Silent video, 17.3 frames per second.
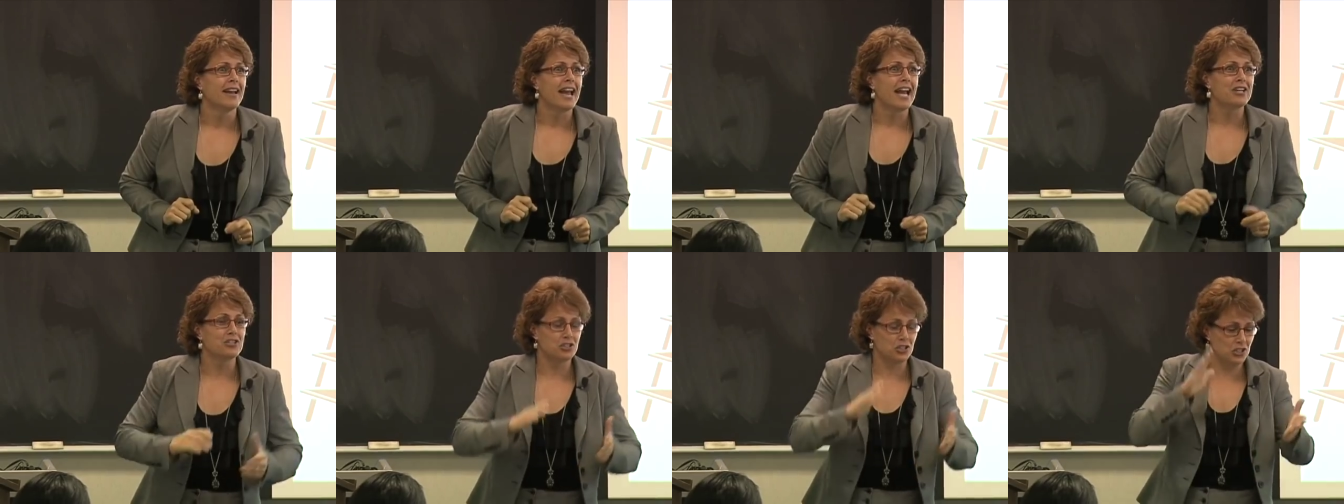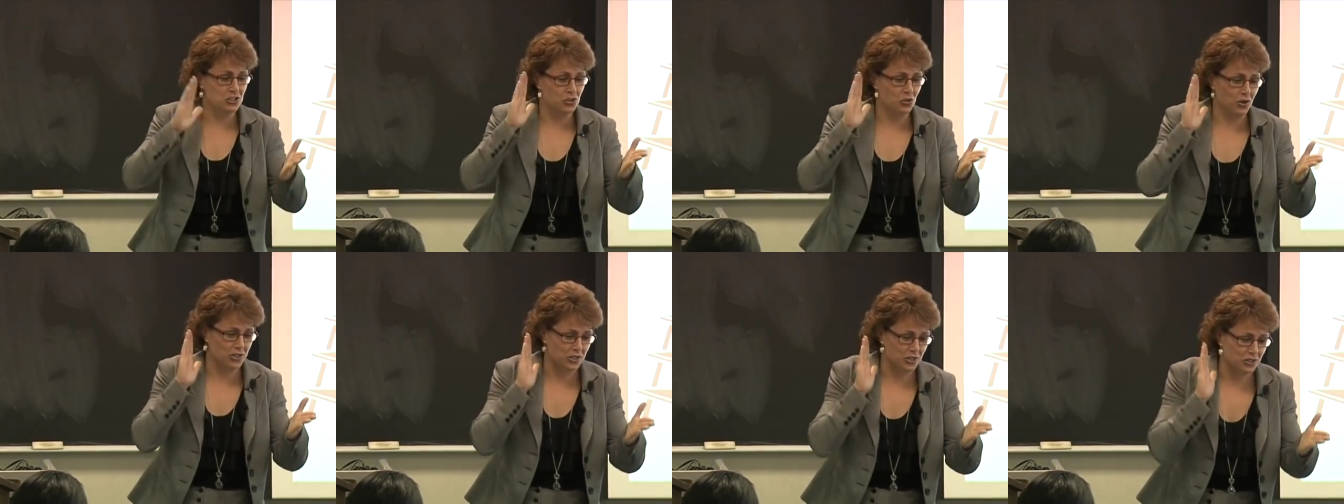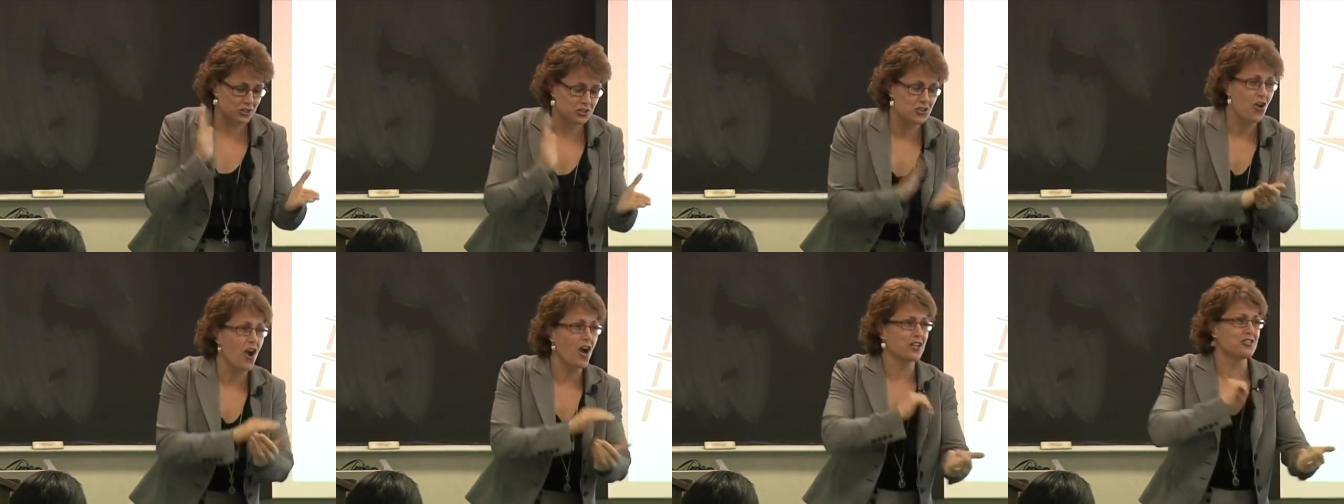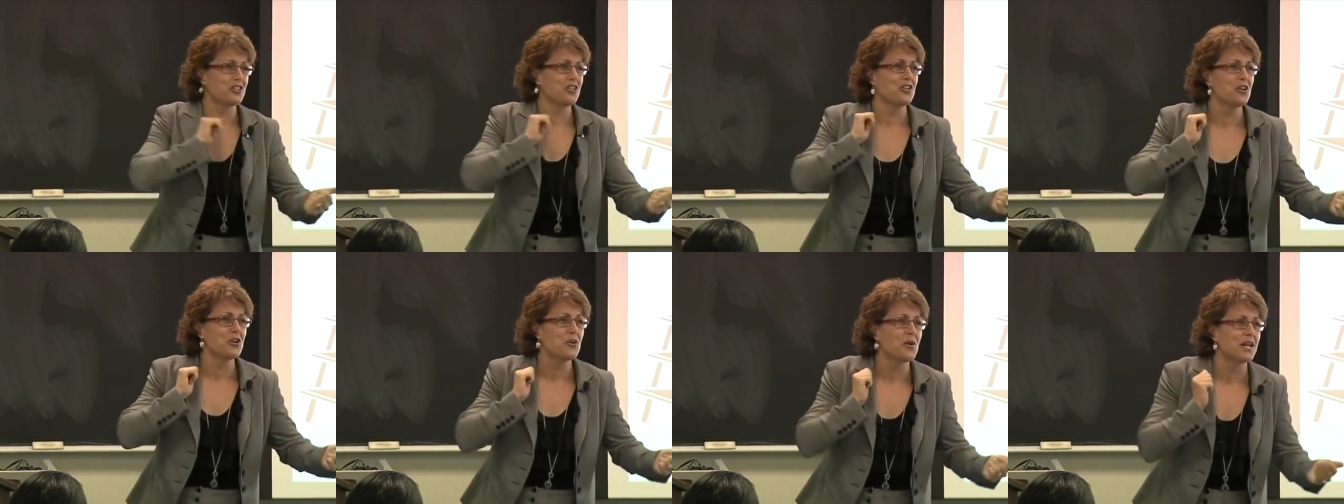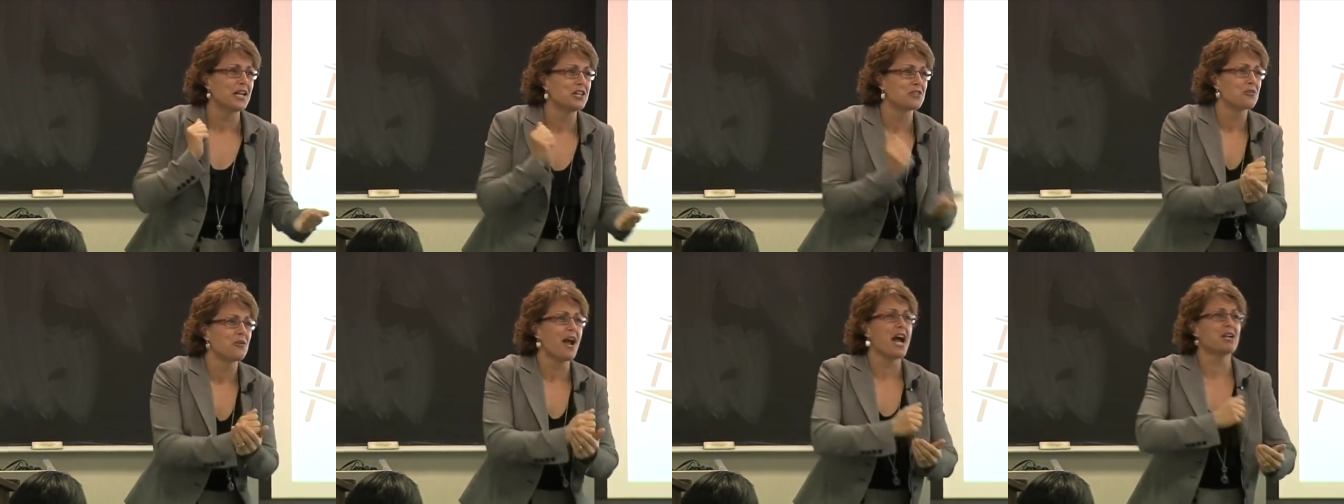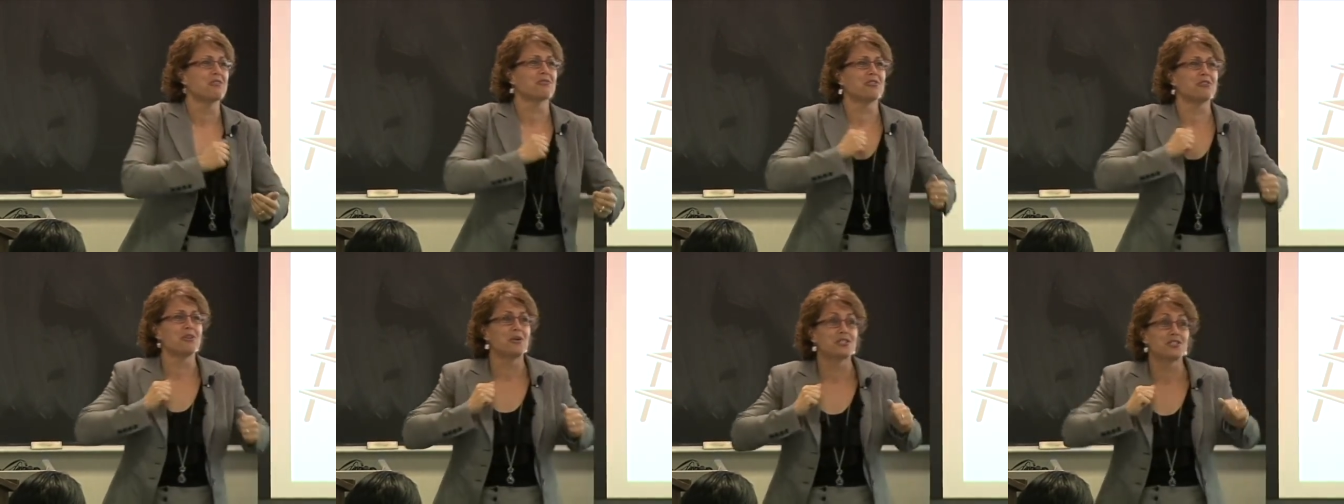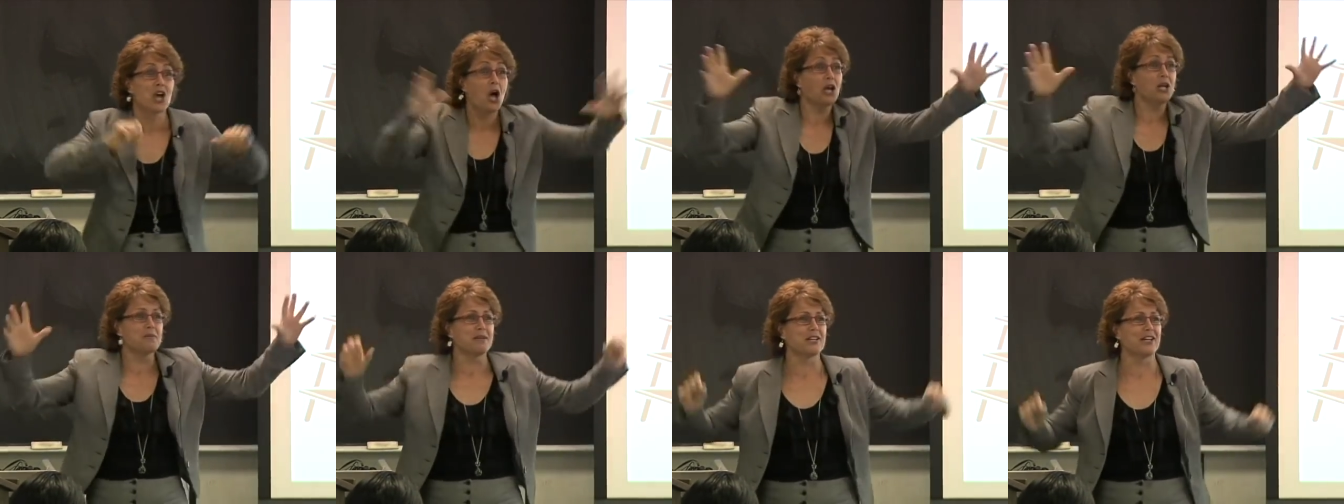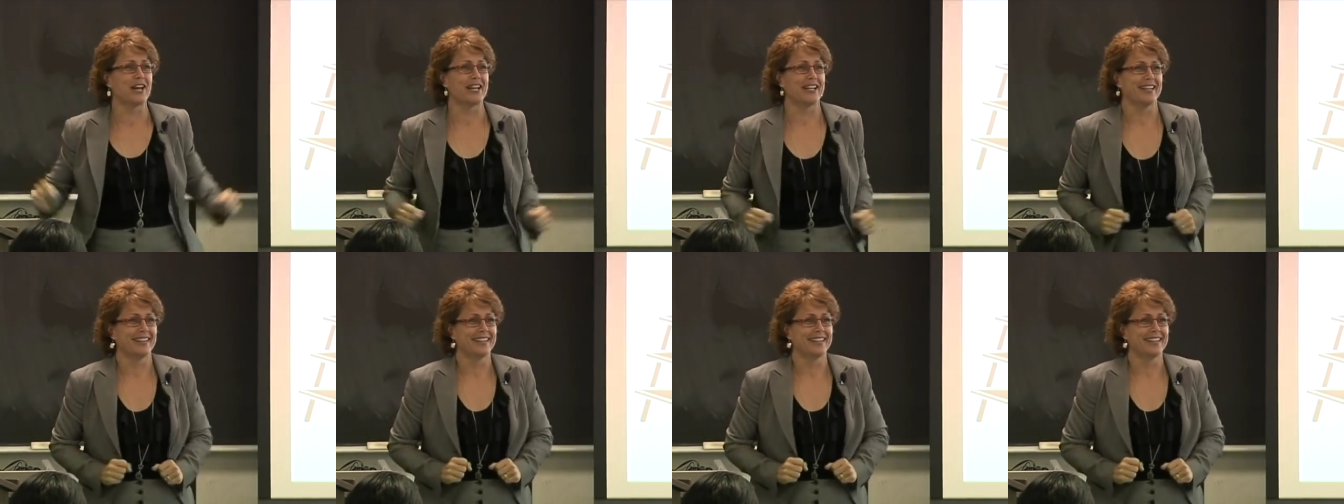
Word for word: And she's going to talk to you and interact with you. And it's all going to be good.